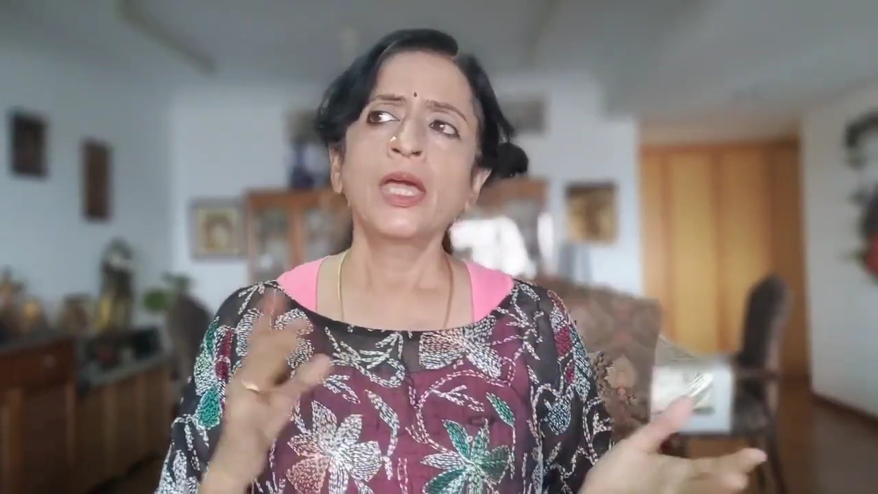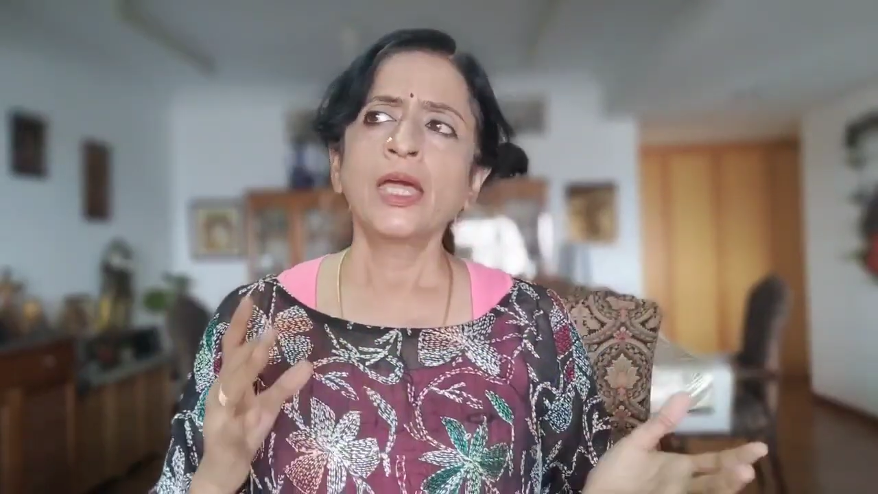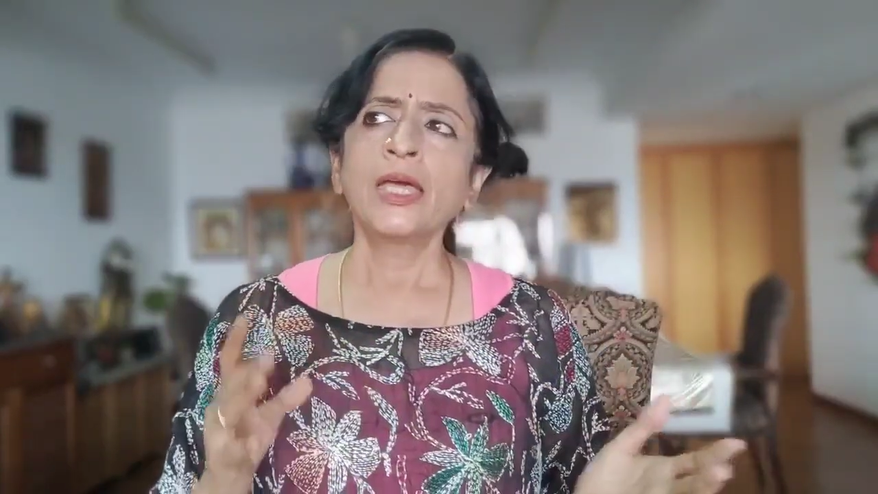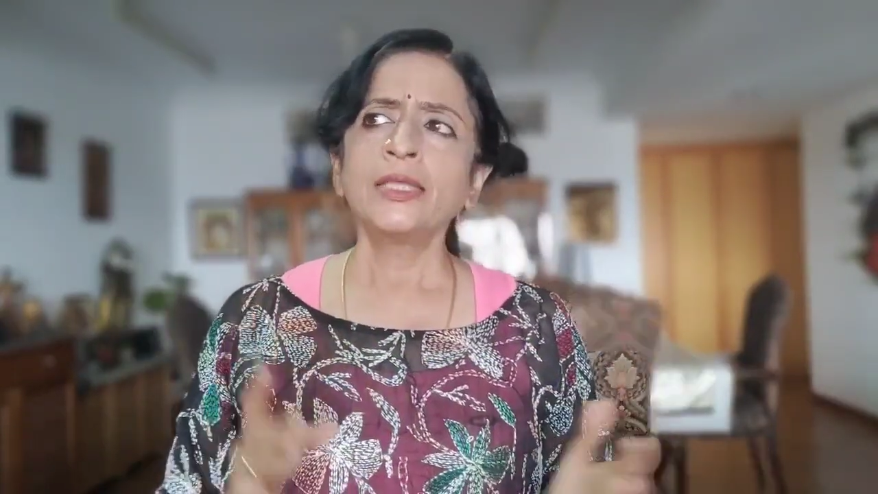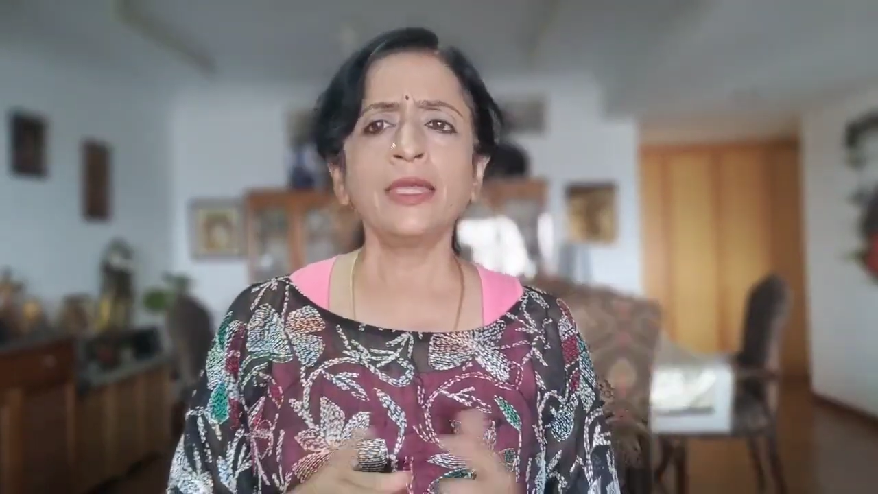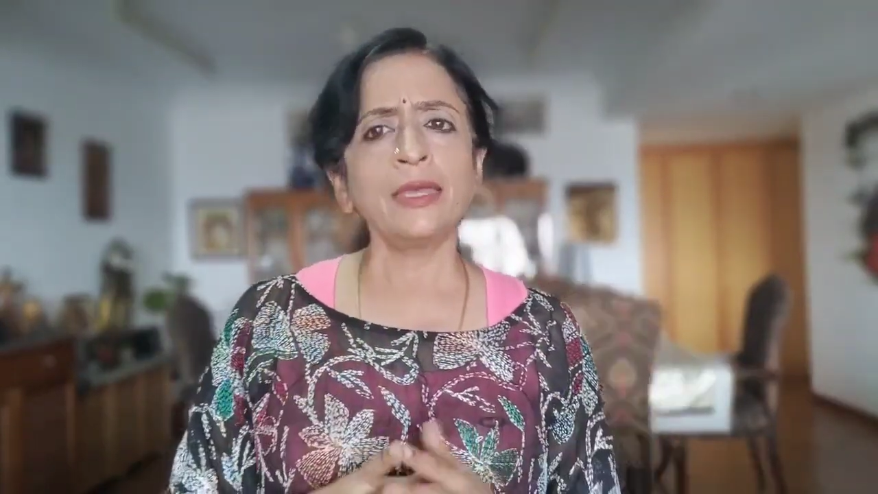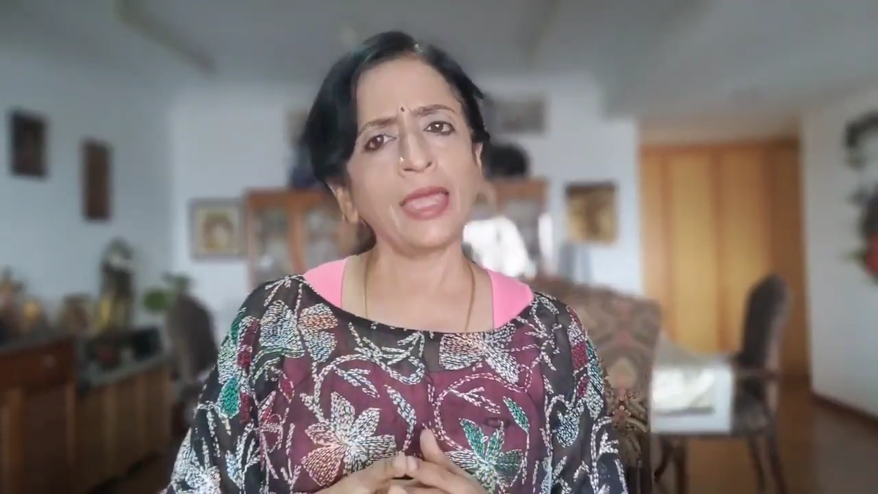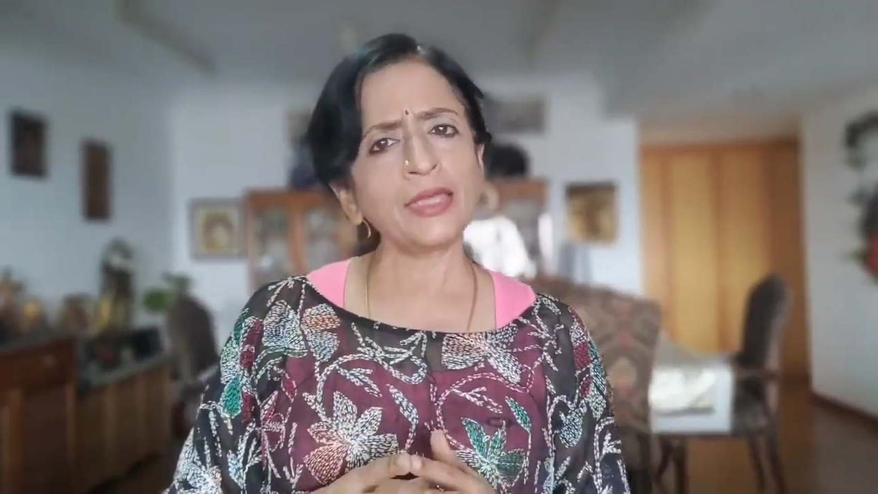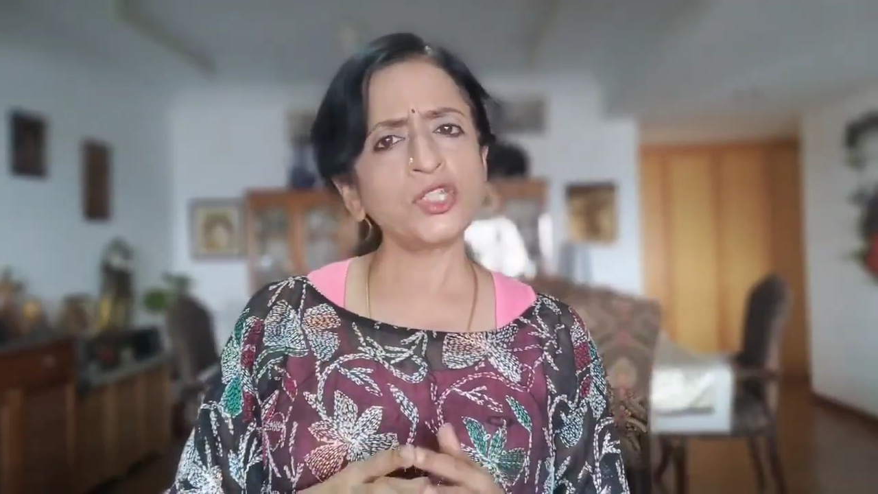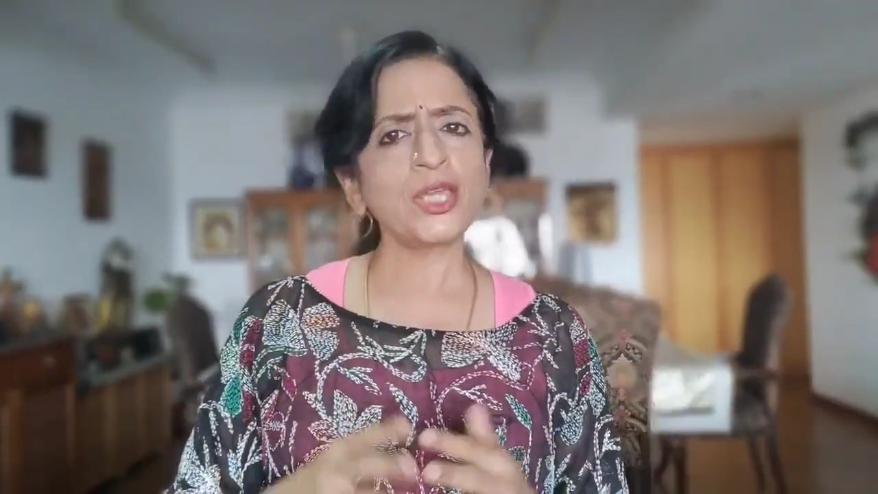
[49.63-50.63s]

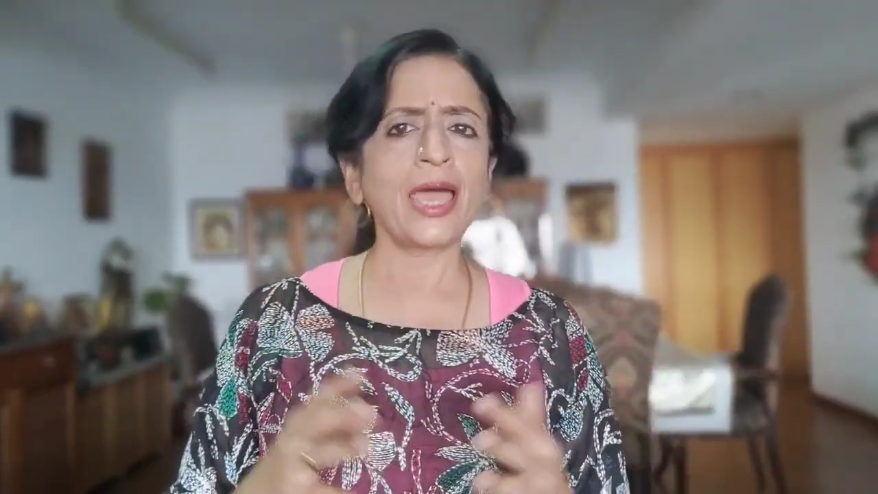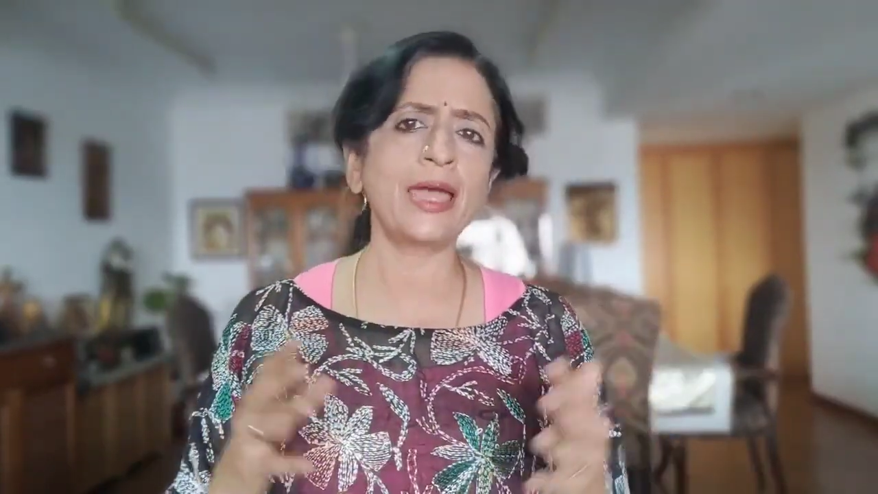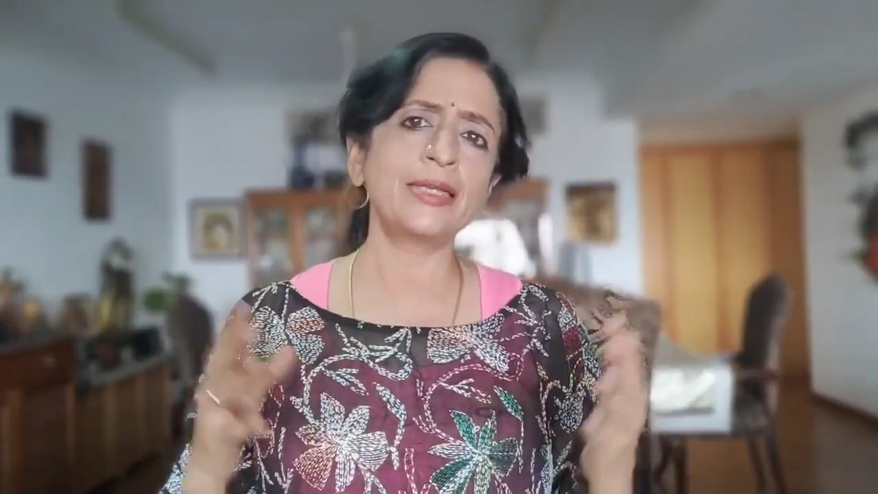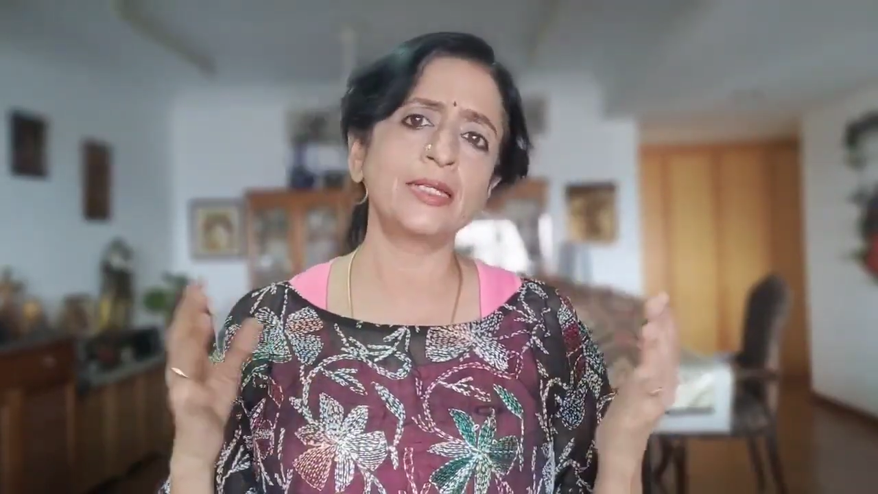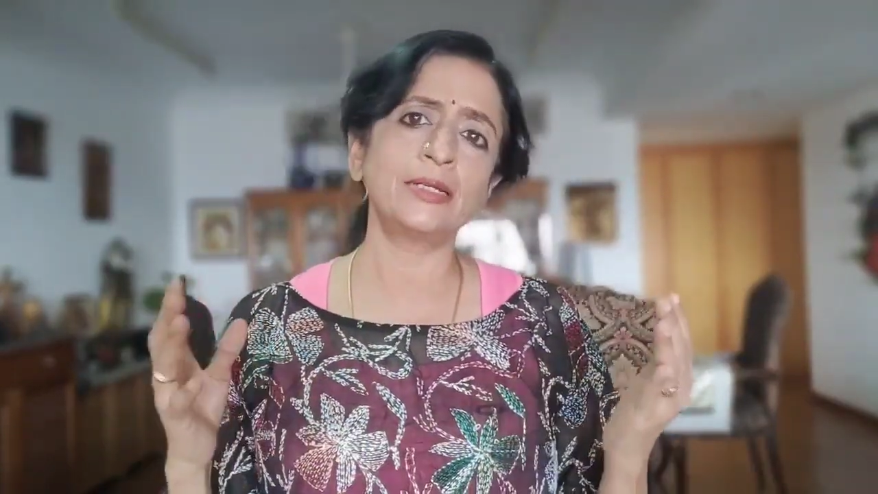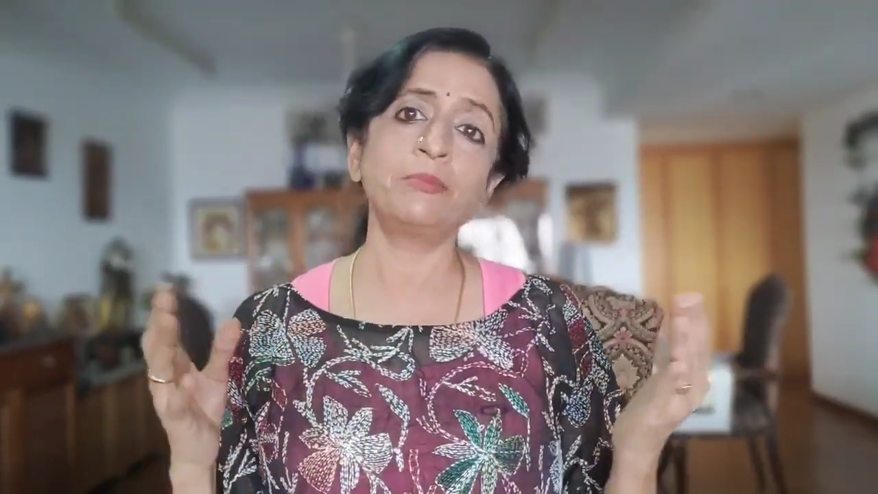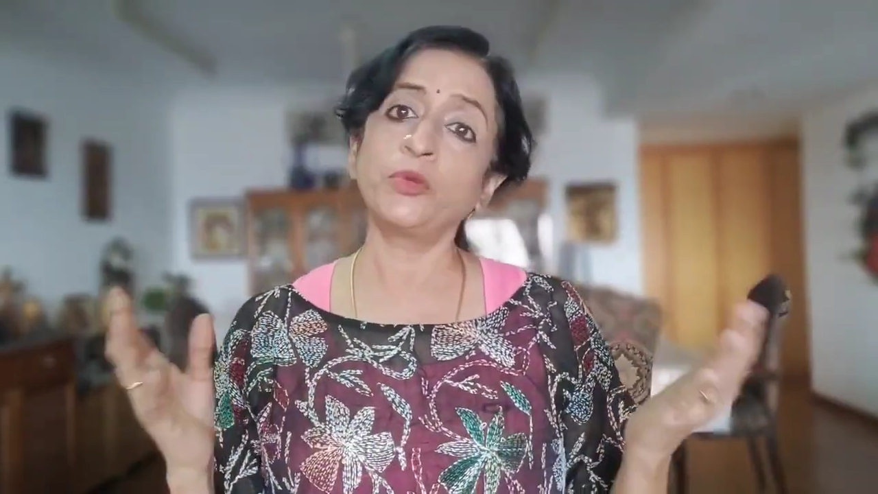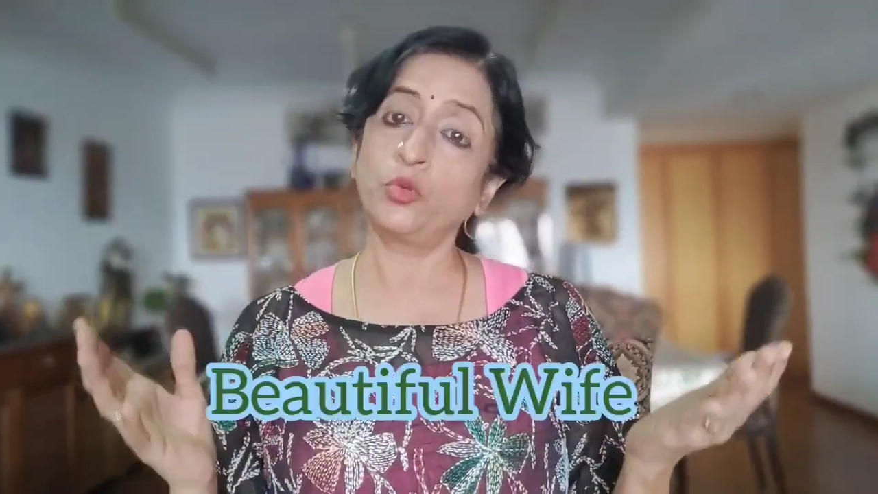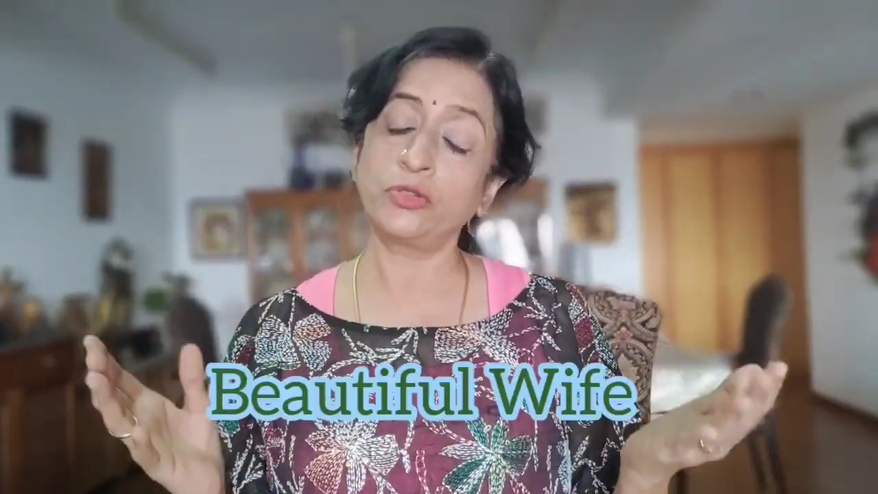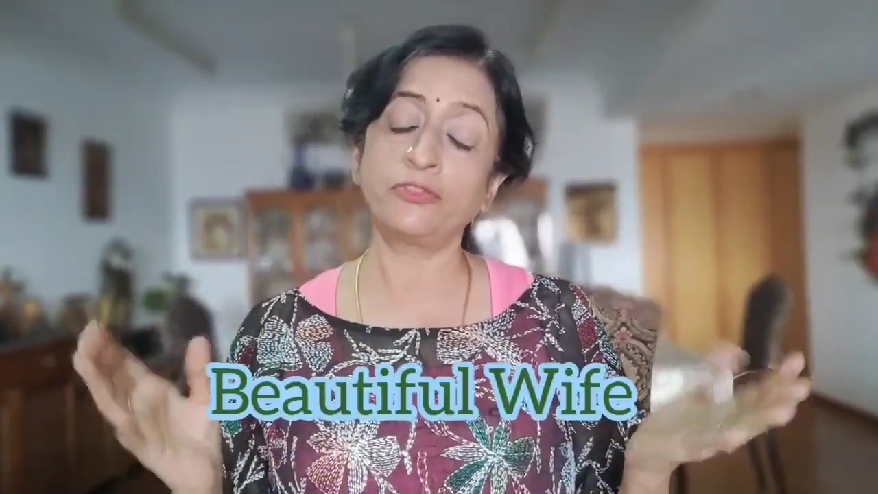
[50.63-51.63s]
Dinesh had a
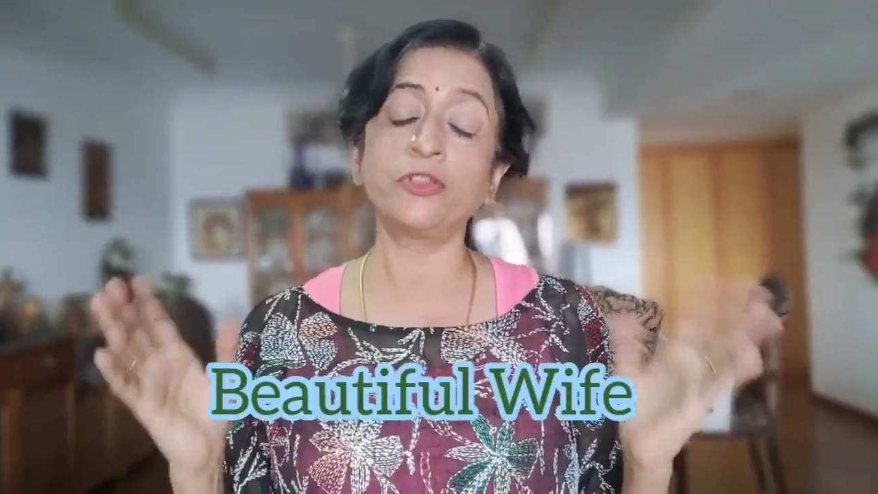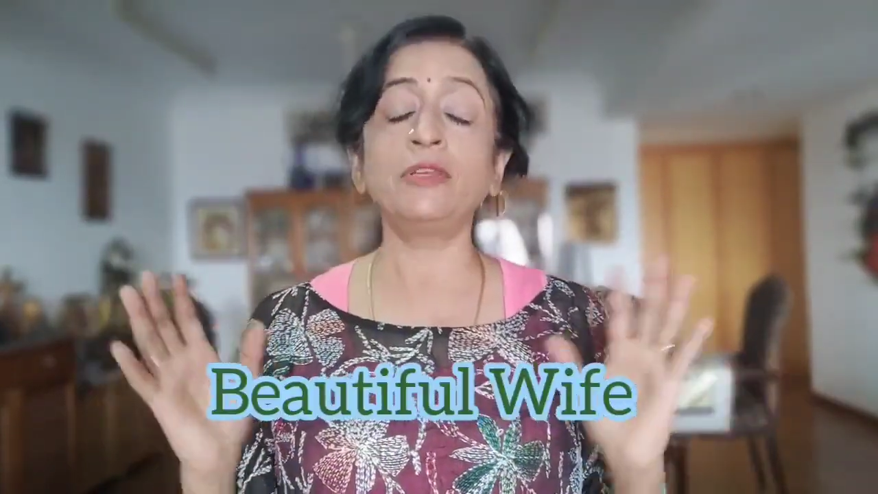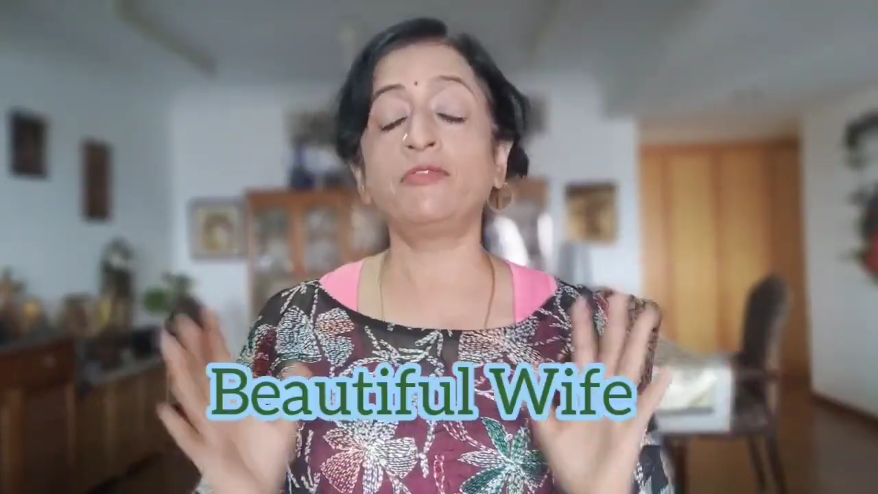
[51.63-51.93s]
beautiful